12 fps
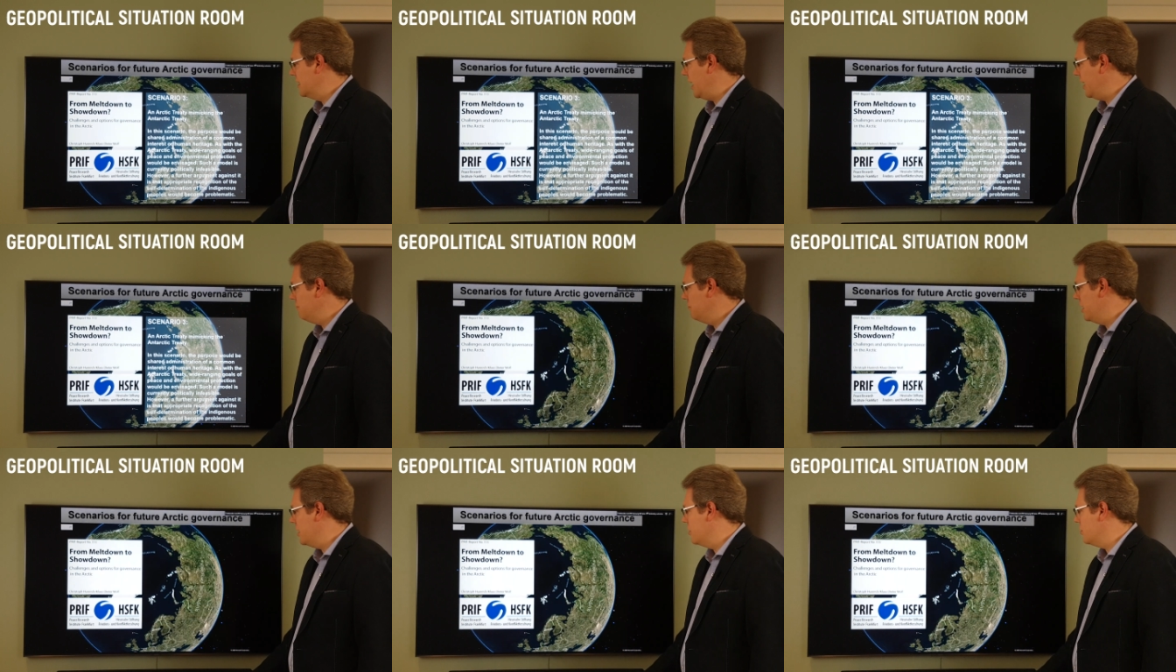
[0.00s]
can
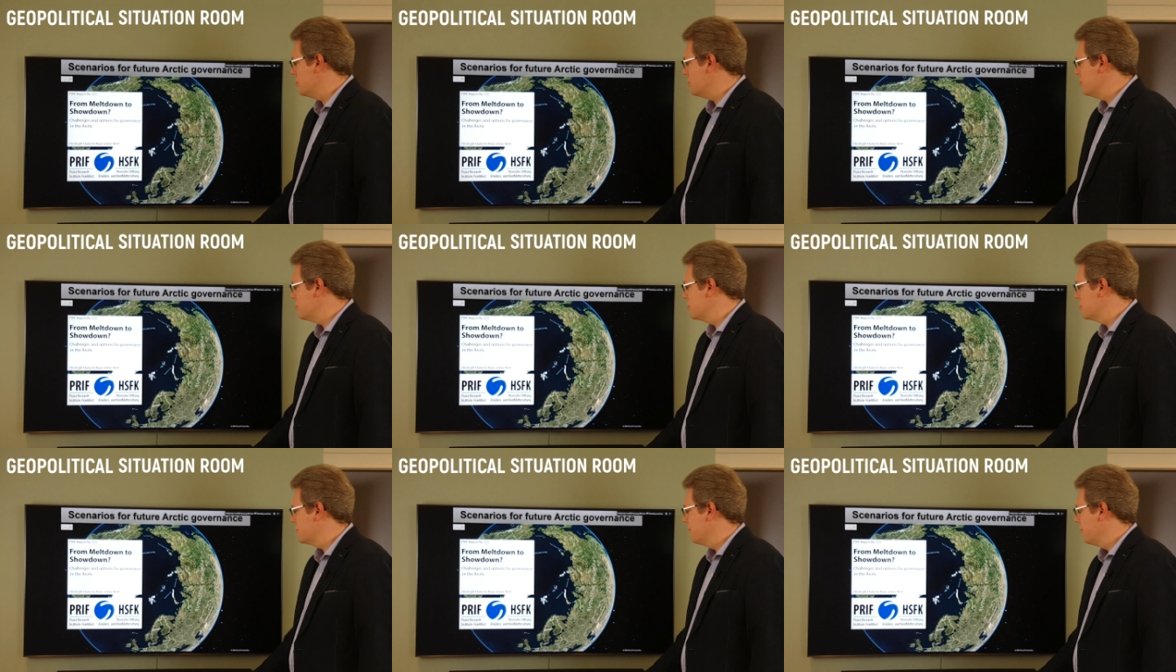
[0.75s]
be
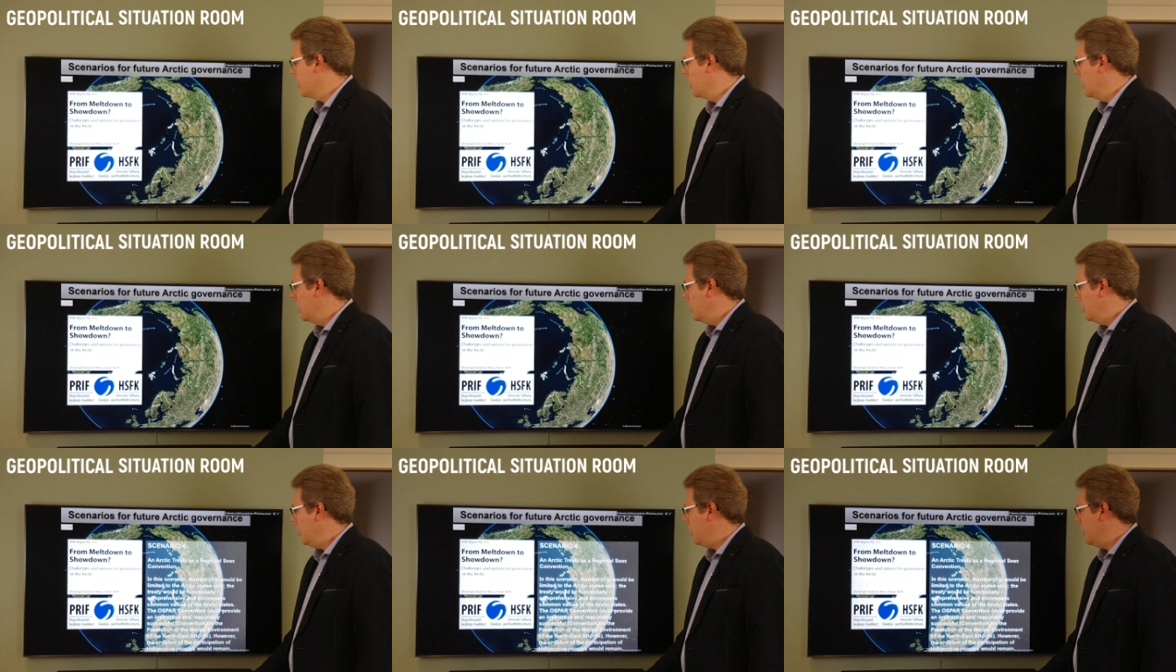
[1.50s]
used.
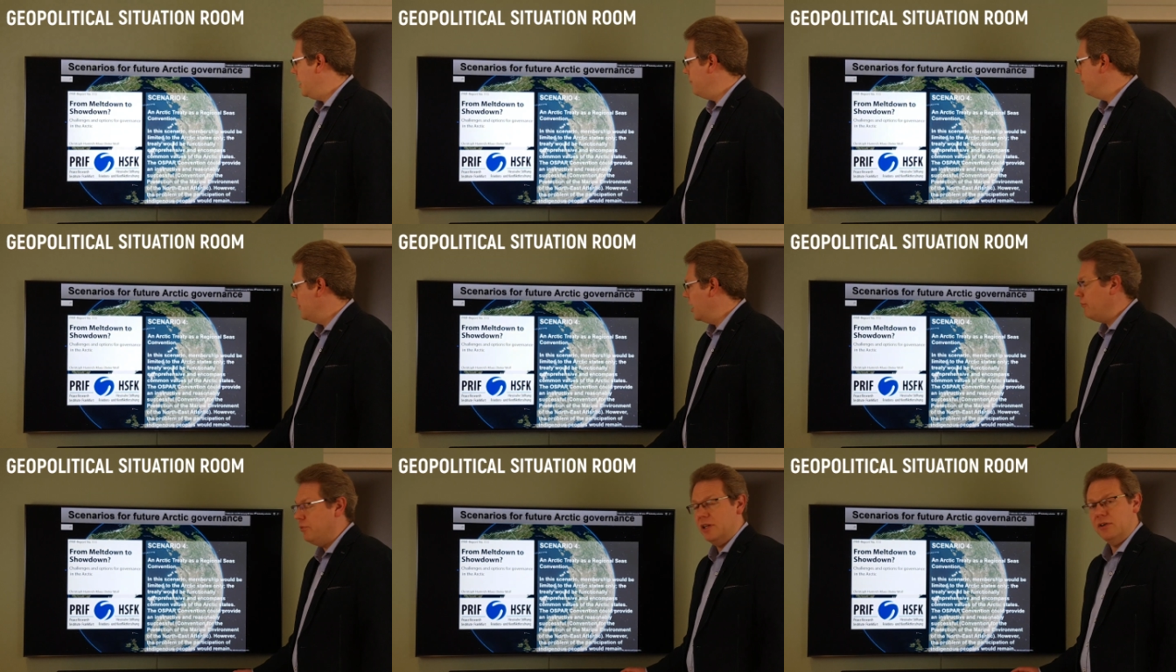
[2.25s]

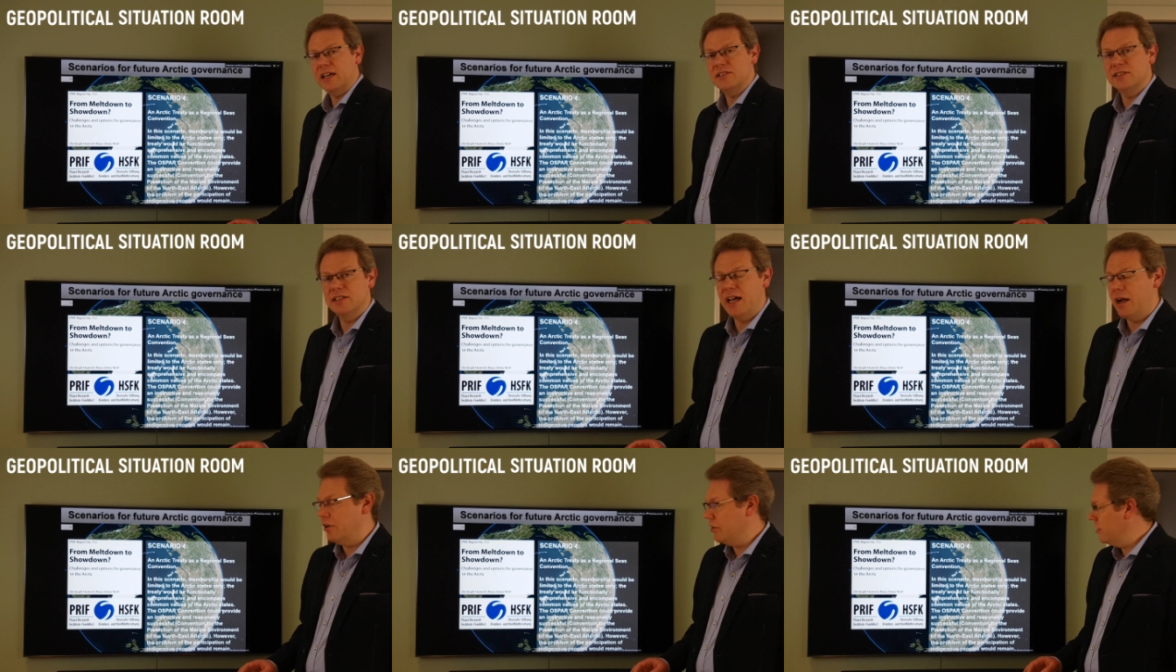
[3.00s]
If we look at
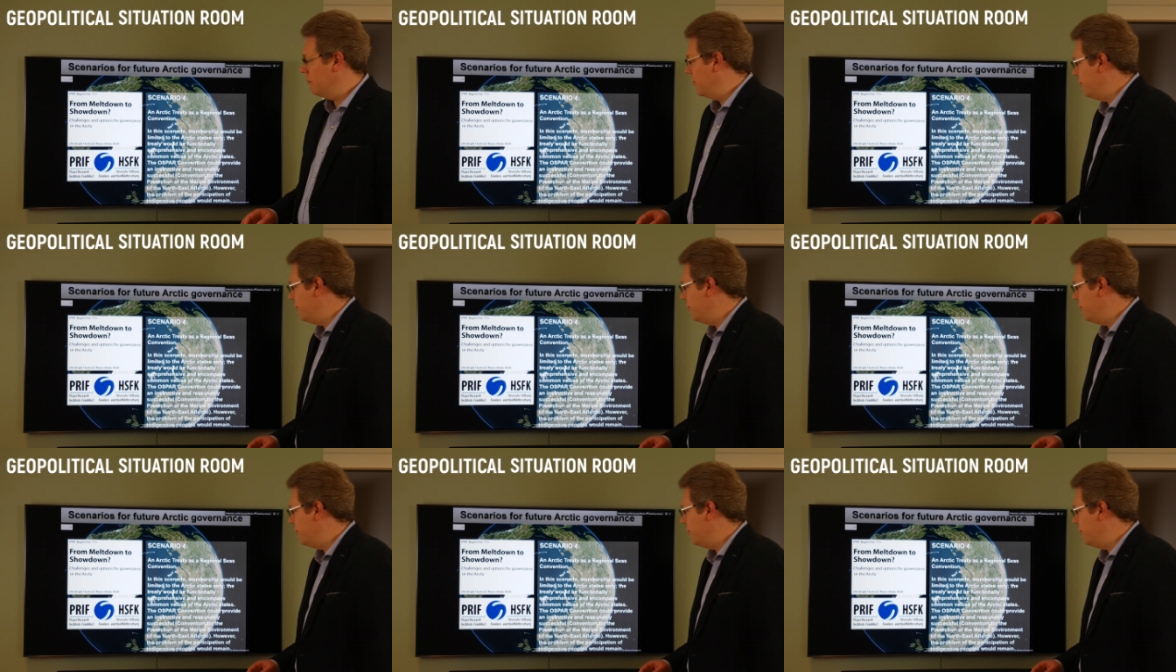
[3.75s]
scenario number